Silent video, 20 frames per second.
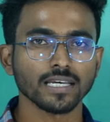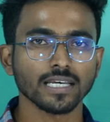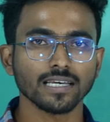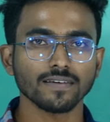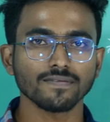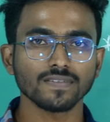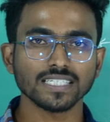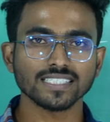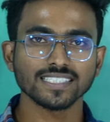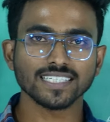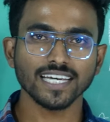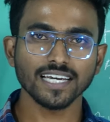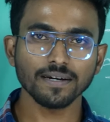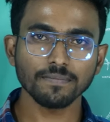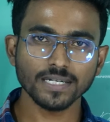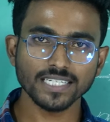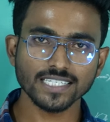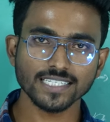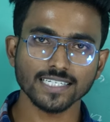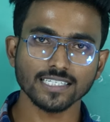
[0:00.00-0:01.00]
If the
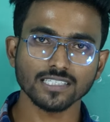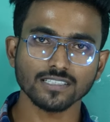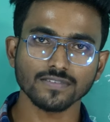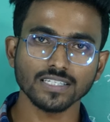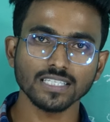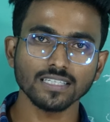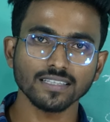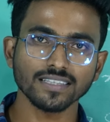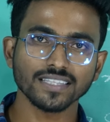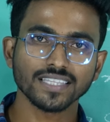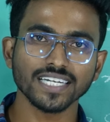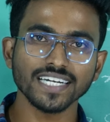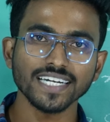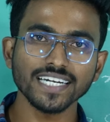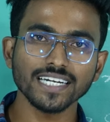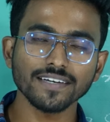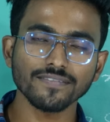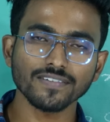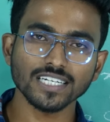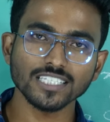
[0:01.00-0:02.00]
same distance with
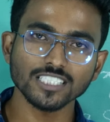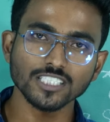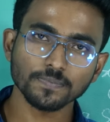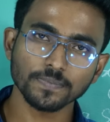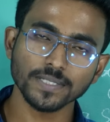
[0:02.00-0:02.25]
three different